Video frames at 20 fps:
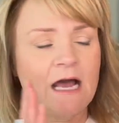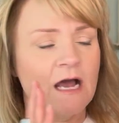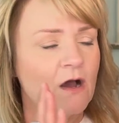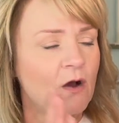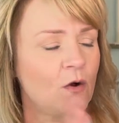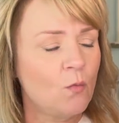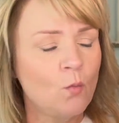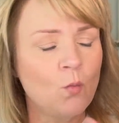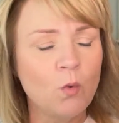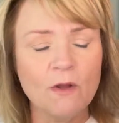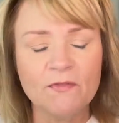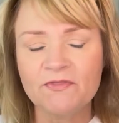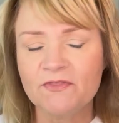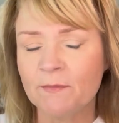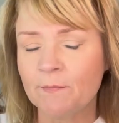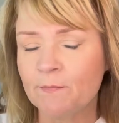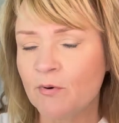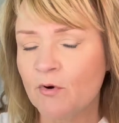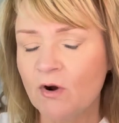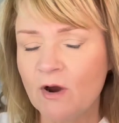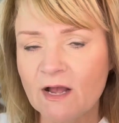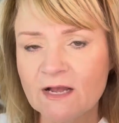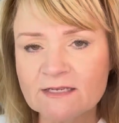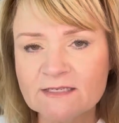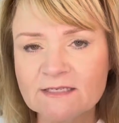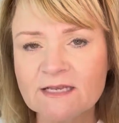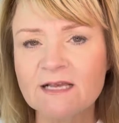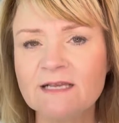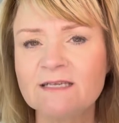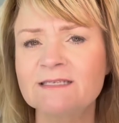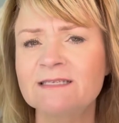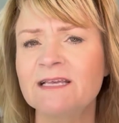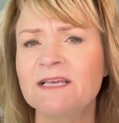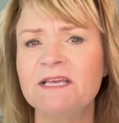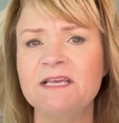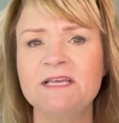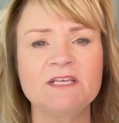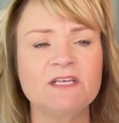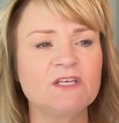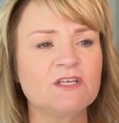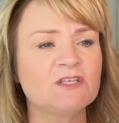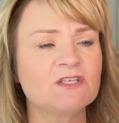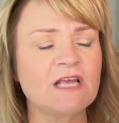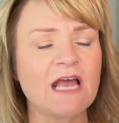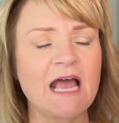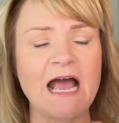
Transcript: what the process is,